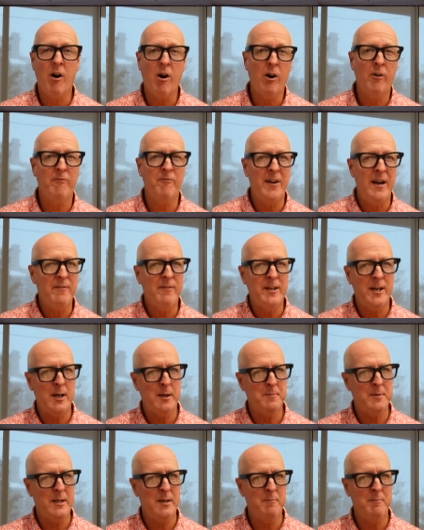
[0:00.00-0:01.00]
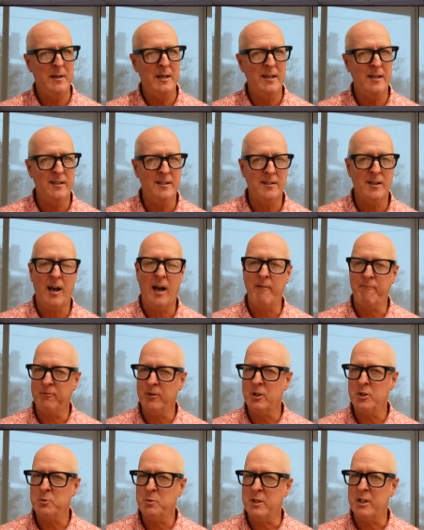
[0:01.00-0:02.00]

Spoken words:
our favorite Airbnbs, I first